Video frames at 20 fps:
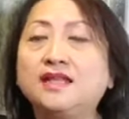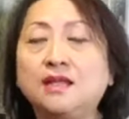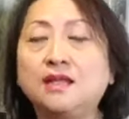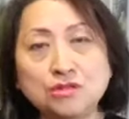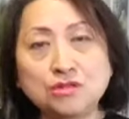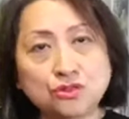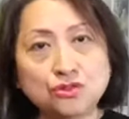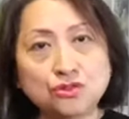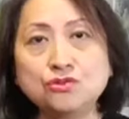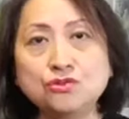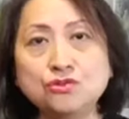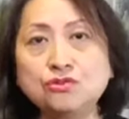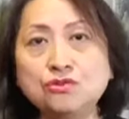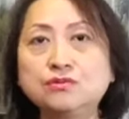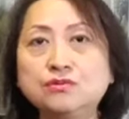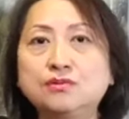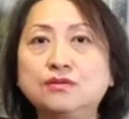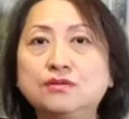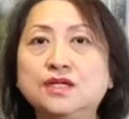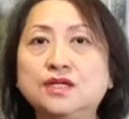And number
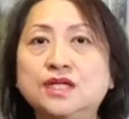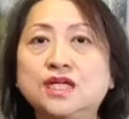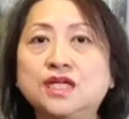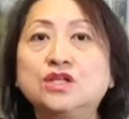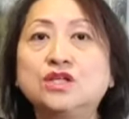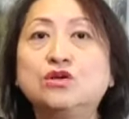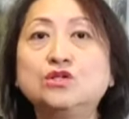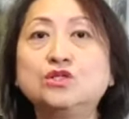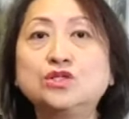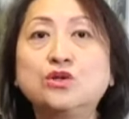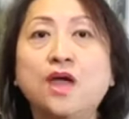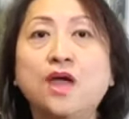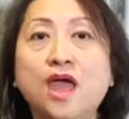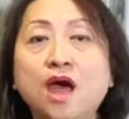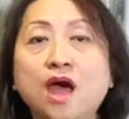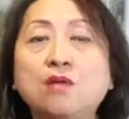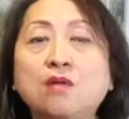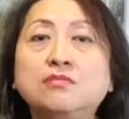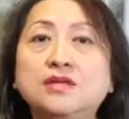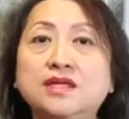two, it also
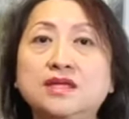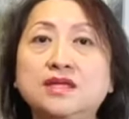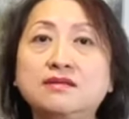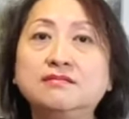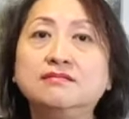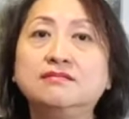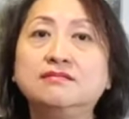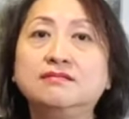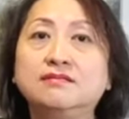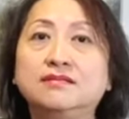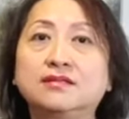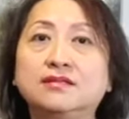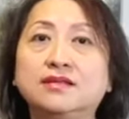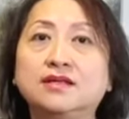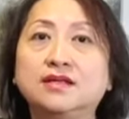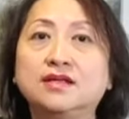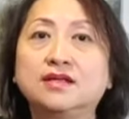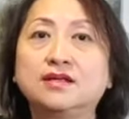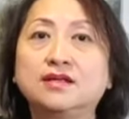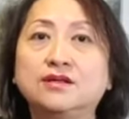helps in
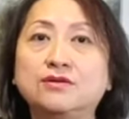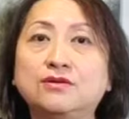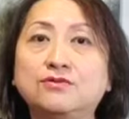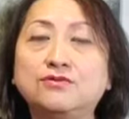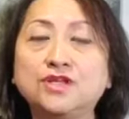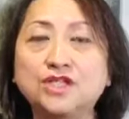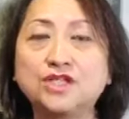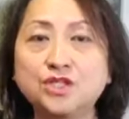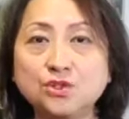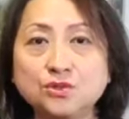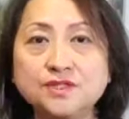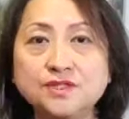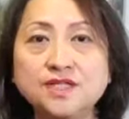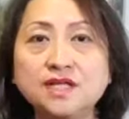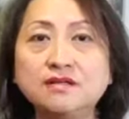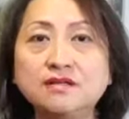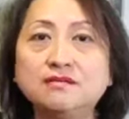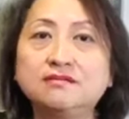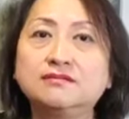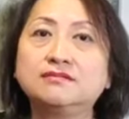
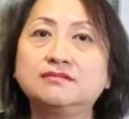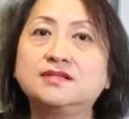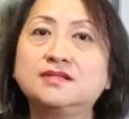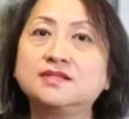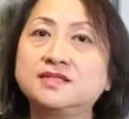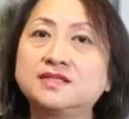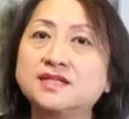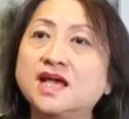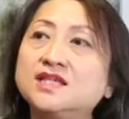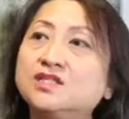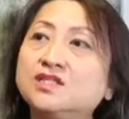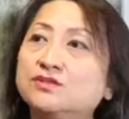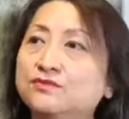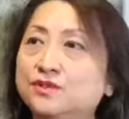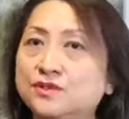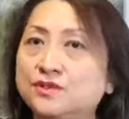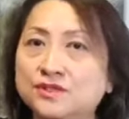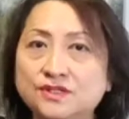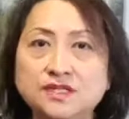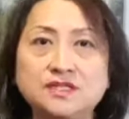reducing the size
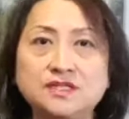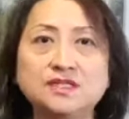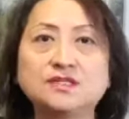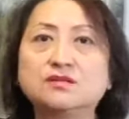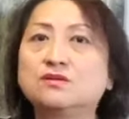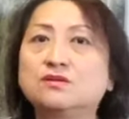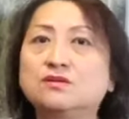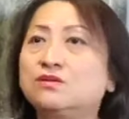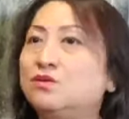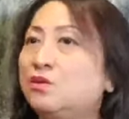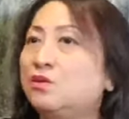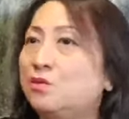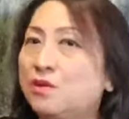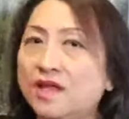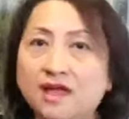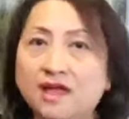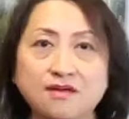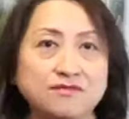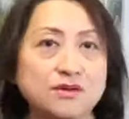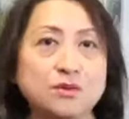of your cysts or your
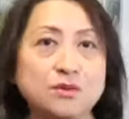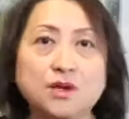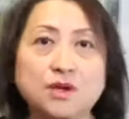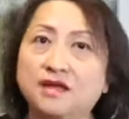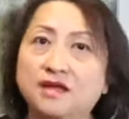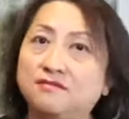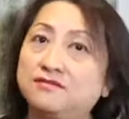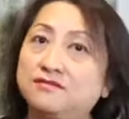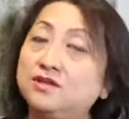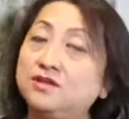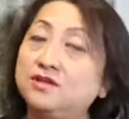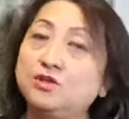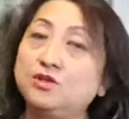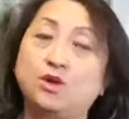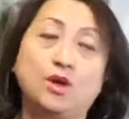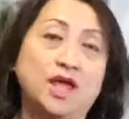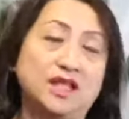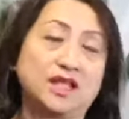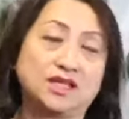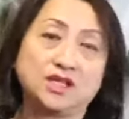whatever,
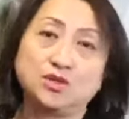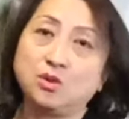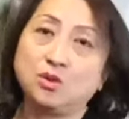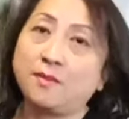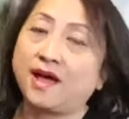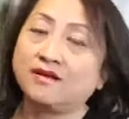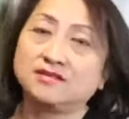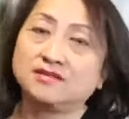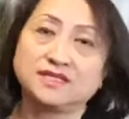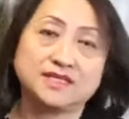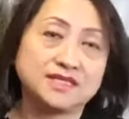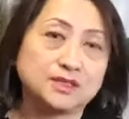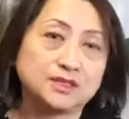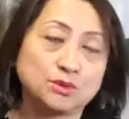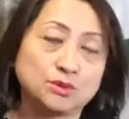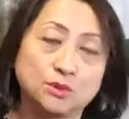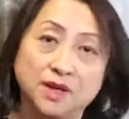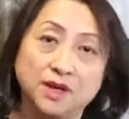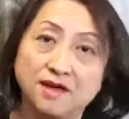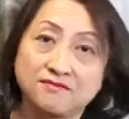your
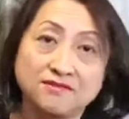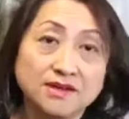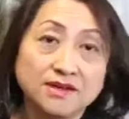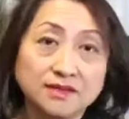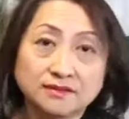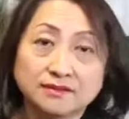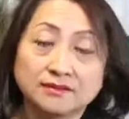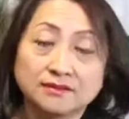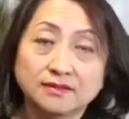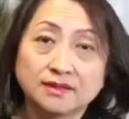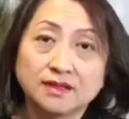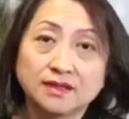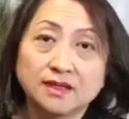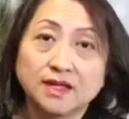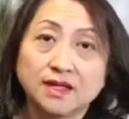adenomyosis or whatever.